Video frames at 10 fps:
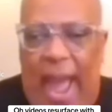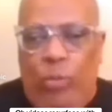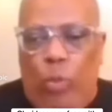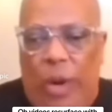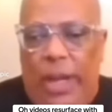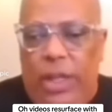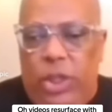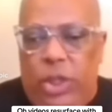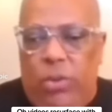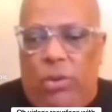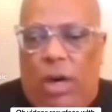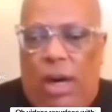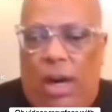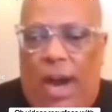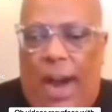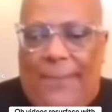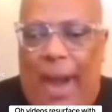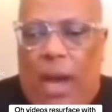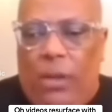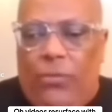And what you are
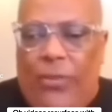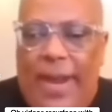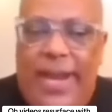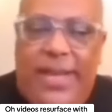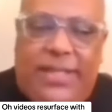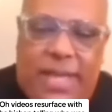about ready to